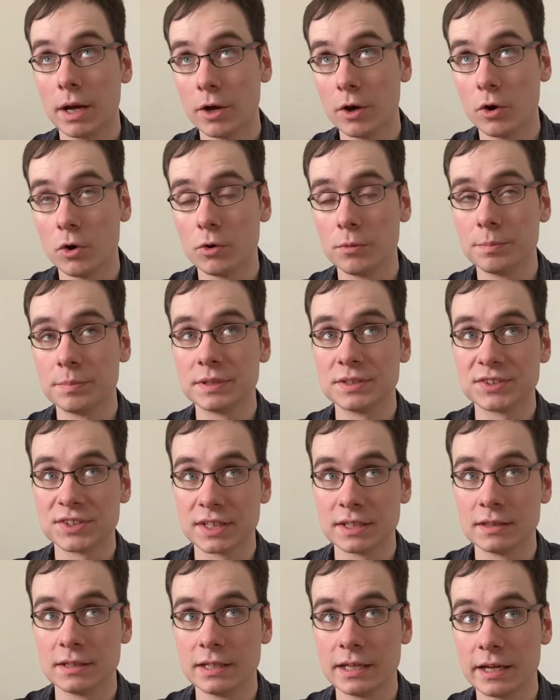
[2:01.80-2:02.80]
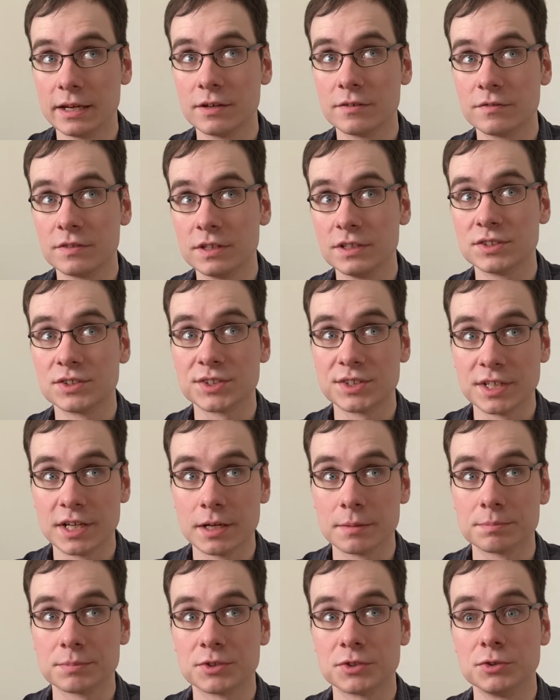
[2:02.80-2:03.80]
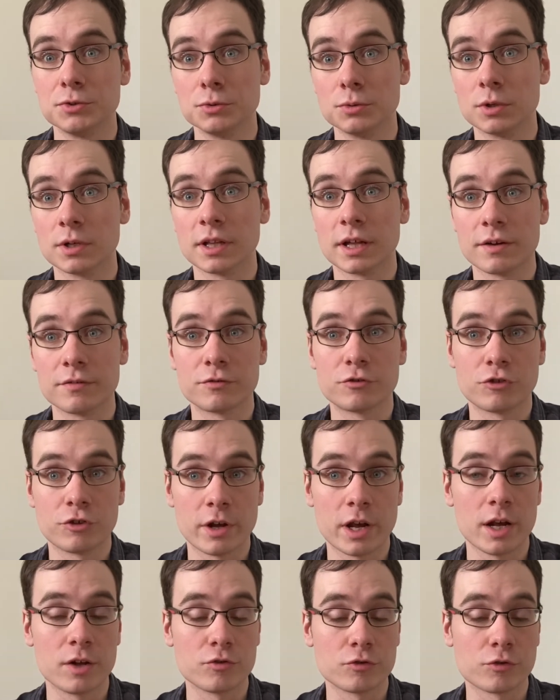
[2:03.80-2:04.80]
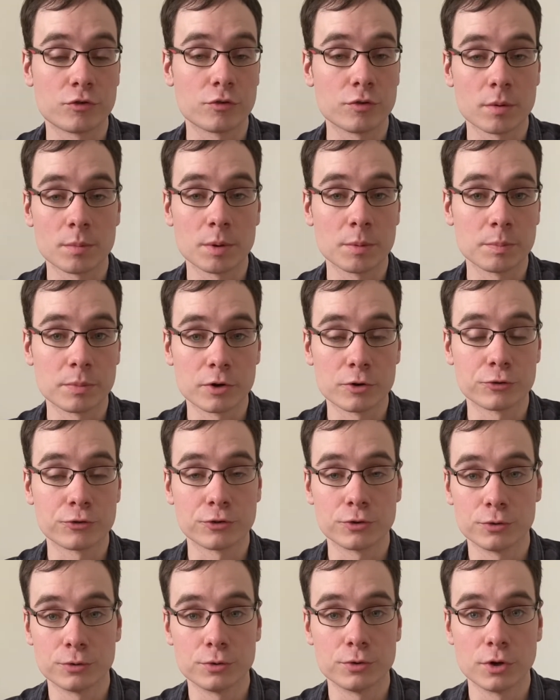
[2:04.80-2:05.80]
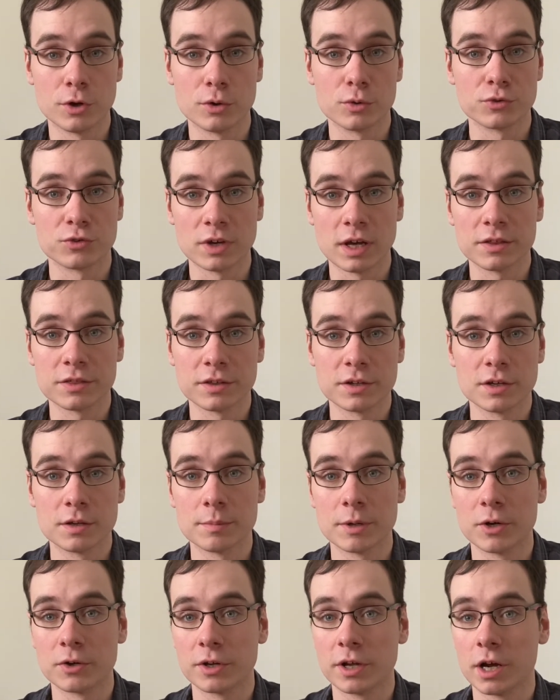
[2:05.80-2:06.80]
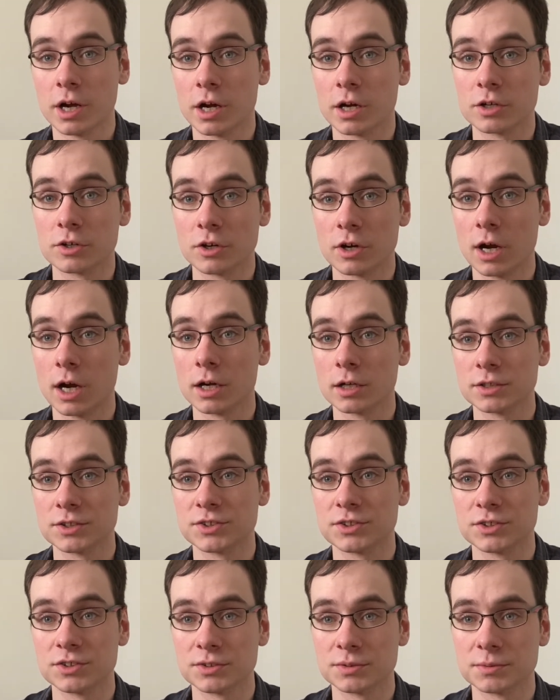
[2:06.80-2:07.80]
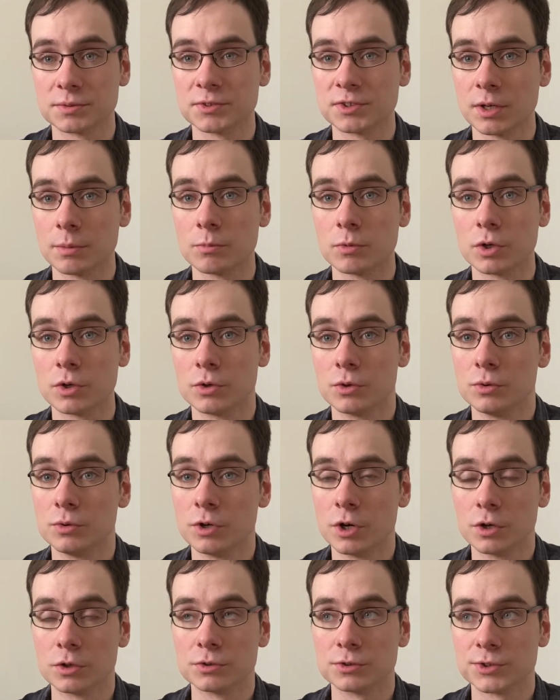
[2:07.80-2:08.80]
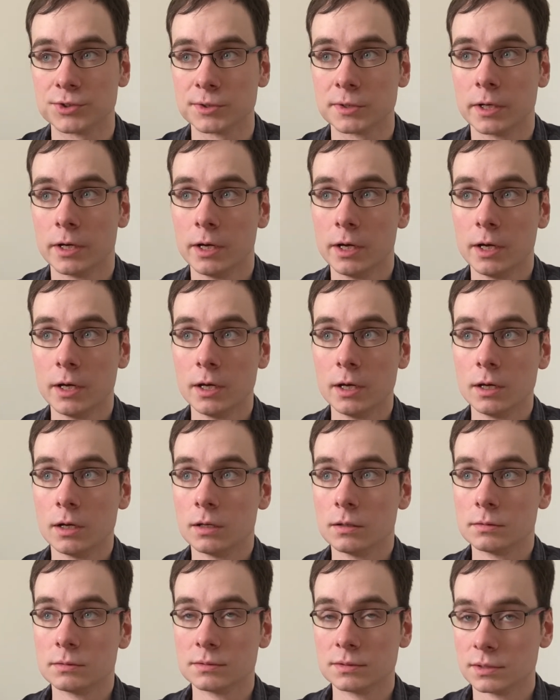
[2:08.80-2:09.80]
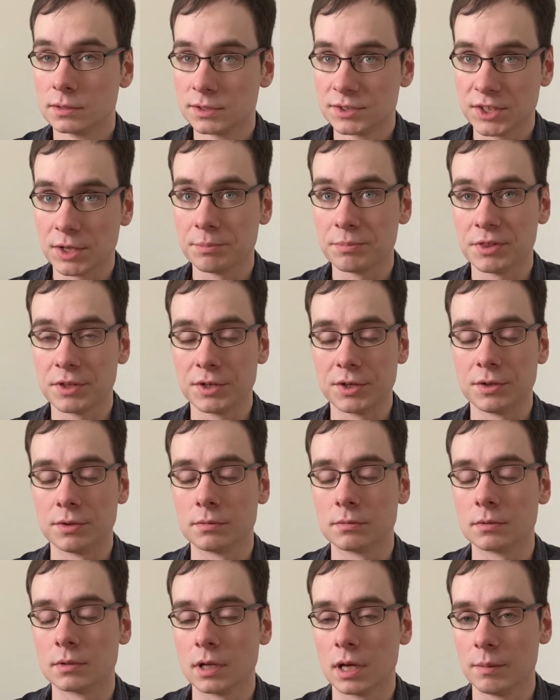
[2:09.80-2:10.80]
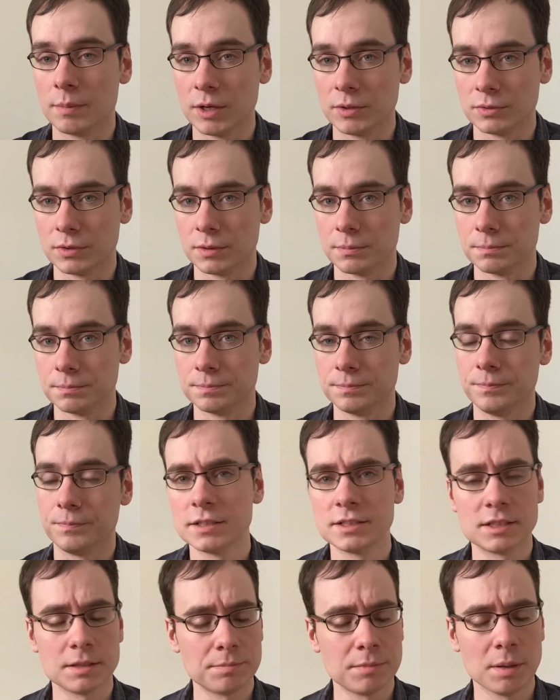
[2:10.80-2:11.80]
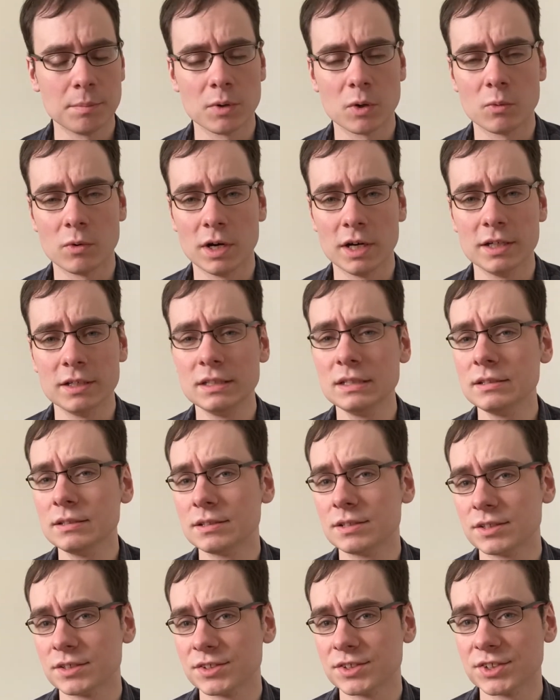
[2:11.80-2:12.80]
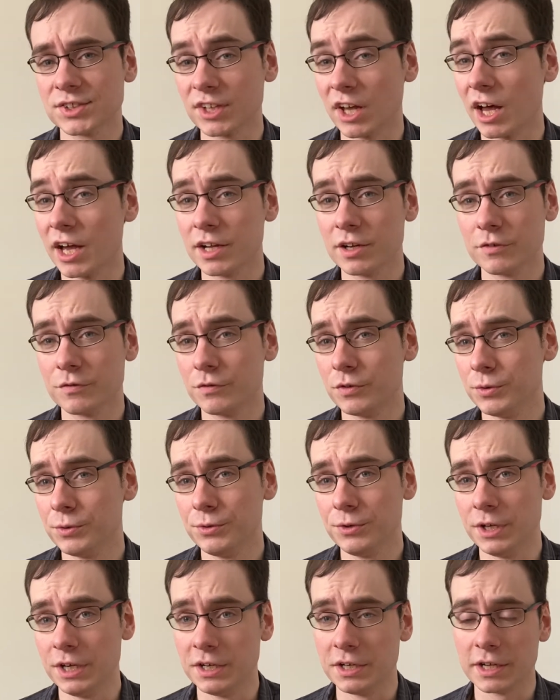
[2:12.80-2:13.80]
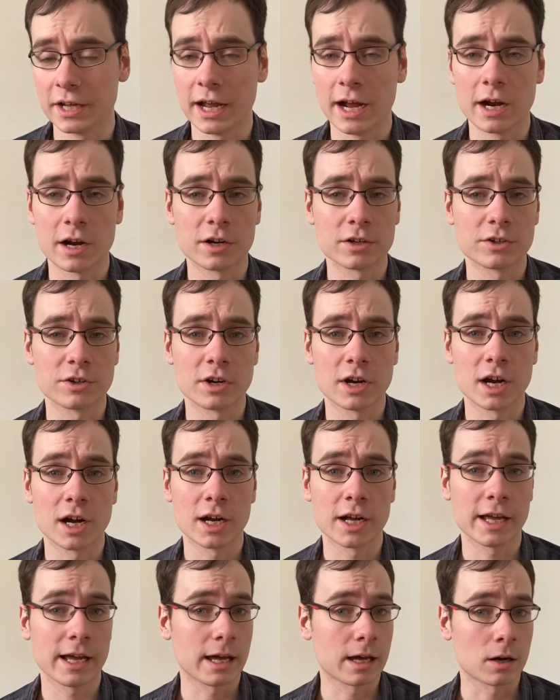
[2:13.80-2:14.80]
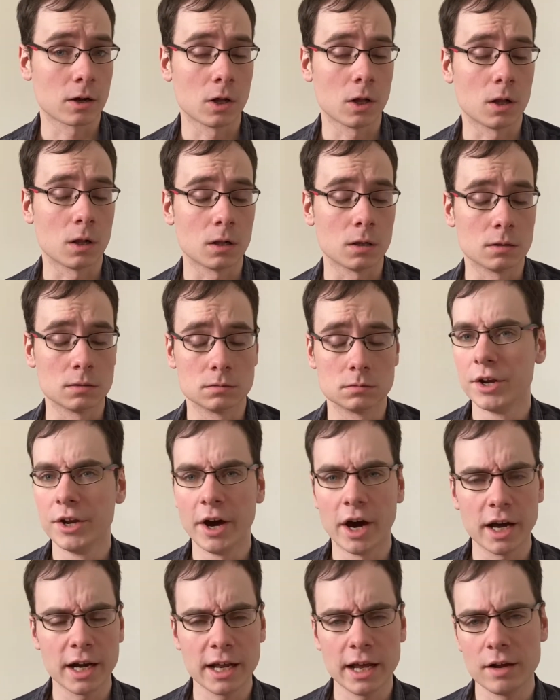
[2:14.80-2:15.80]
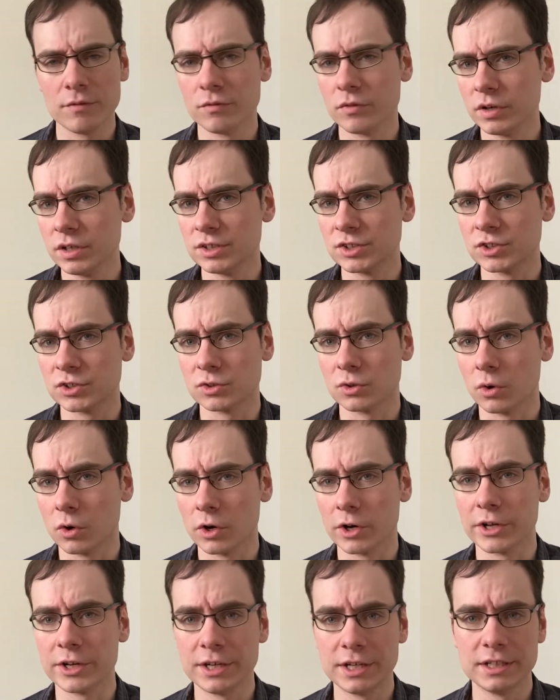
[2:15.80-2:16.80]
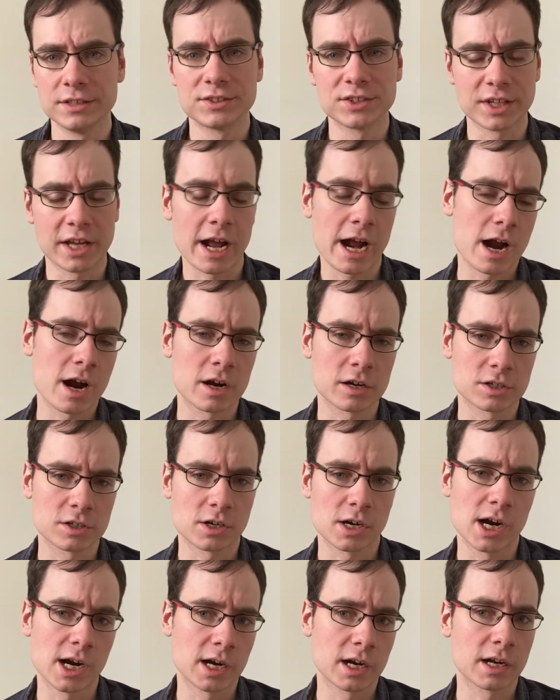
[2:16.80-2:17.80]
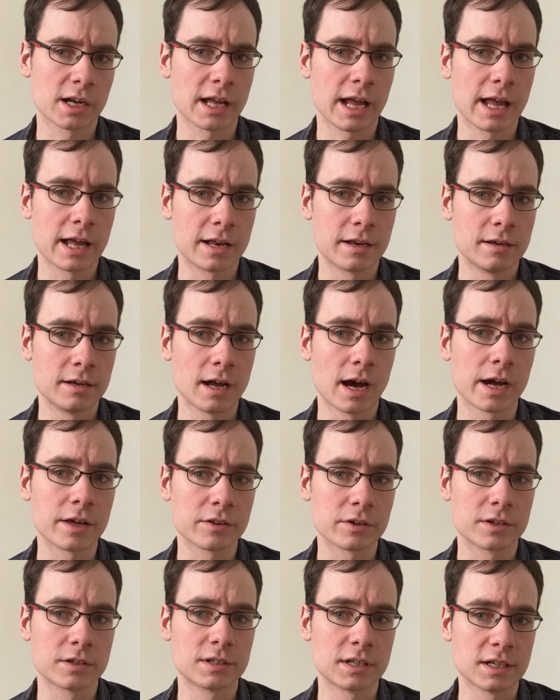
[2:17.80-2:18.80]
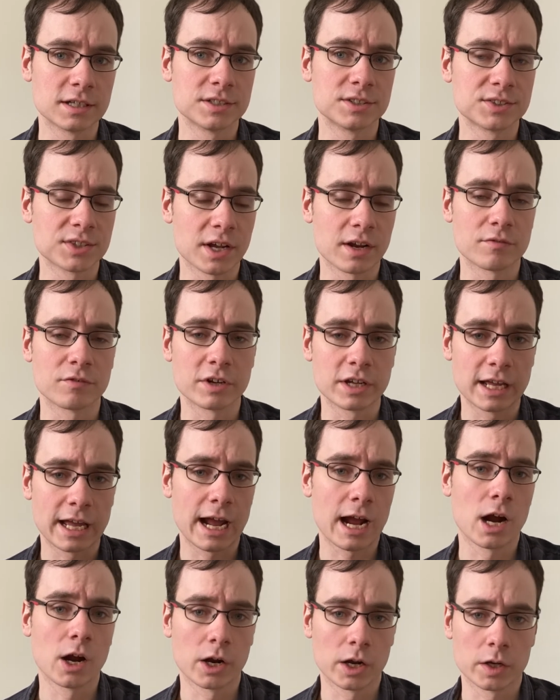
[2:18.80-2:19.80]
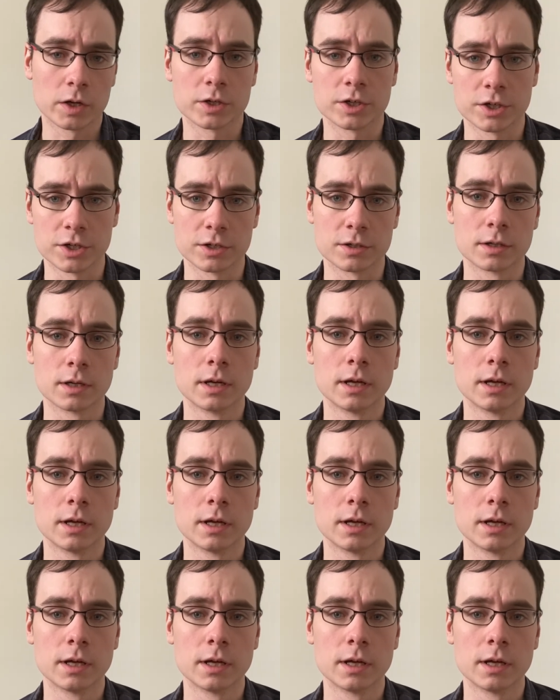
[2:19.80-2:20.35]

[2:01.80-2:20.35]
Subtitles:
hope is at the end of these tips, you will have changed from a person who knows nothing about character arcs to someone who knows something about them. Tip number 1, decide if you need a character arc at all. Not every story needs a character arc, and neither does every character